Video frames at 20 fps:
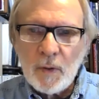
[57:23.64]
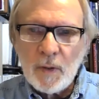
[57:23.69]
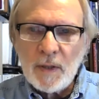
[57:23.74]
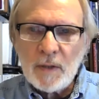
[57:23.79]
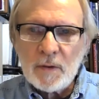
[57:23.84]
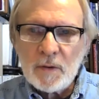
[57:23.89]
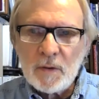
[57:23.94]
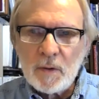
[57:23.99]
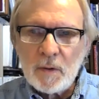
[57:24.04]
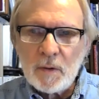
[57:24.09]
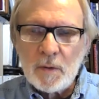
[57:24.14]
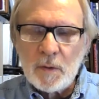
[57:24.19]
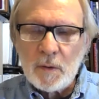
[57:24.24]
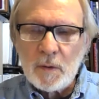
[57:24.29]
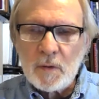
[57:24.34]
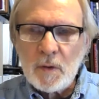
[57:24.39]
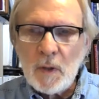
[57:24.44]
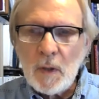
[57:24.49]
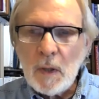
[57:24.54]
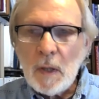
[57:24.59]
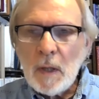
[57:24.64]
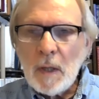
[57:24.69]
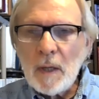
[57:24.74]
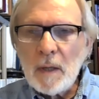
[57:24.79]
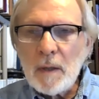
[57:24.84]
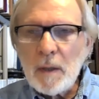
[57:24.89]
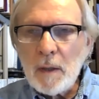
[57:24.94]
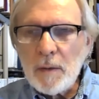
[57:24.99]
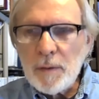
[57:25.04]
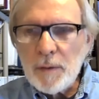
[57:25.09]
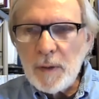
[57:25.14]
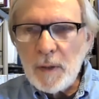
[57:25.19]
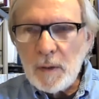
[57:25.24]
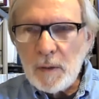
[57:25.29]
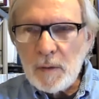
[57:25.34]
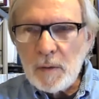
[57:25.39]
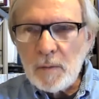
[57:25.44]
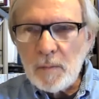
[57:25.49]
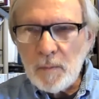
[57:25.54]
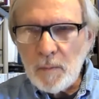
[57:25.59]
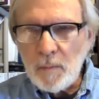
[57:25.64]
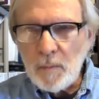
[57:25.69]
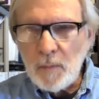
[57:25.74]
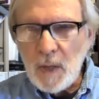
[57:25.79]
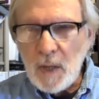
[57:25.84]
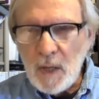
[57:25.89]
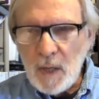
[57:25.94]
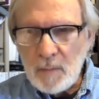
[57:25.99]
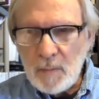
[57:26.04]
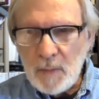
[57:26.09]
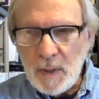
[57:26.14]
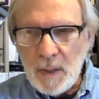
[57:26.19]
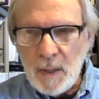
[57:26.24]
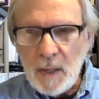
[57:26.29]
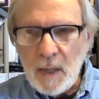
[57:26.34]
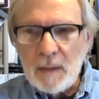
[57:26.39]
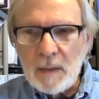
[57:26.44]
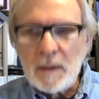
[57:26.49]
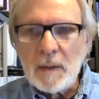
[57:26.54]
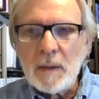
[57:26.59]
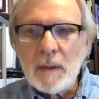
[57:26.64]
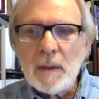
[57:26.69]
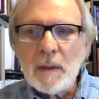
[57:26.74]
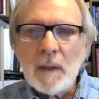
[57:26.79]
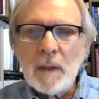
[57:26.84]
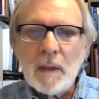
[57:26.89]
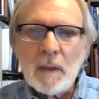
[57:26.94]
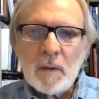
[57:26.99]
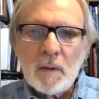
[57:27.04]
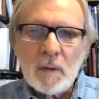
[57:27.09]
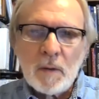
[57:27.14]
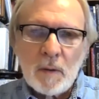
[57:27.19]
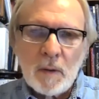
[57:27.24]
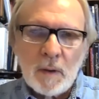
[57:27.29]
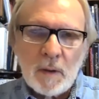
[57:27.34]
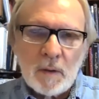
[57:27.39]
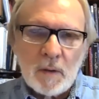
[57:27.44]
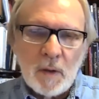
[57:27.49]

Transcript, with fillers: instances. And I think Mahatma Gandhi and uh,